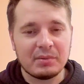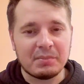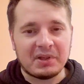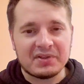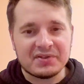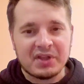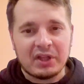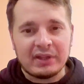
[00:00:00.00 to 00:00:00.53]

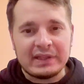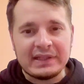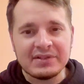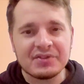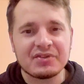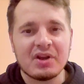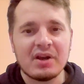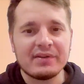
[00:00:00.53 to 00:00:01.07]
Because
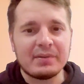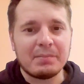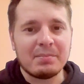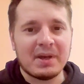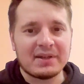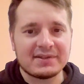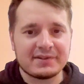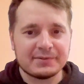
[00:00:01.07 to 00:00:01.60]
leaders are the
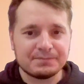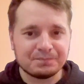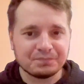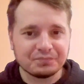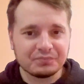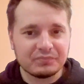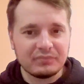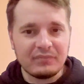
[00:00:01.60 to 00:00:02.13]
best
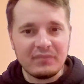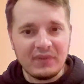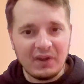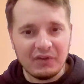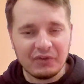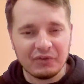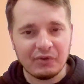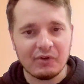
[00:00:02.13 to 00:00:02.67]

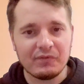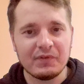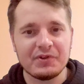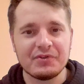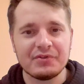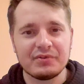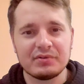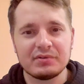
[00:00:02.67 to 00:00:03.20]

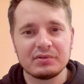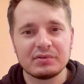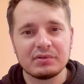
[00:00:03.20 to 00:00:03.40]
servers.